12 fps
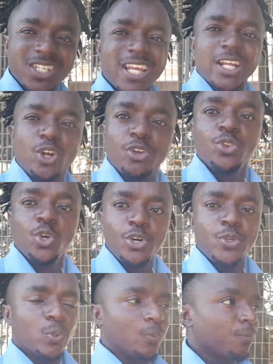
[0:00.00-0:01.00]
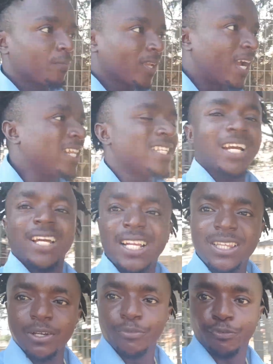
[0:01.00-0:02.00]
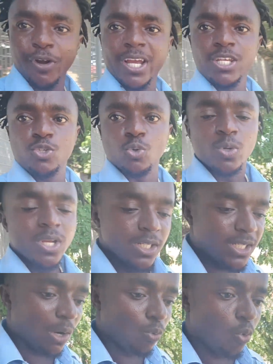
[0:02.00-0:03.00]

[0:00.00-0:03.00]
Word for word: this, they don't know you and they can't define you. Their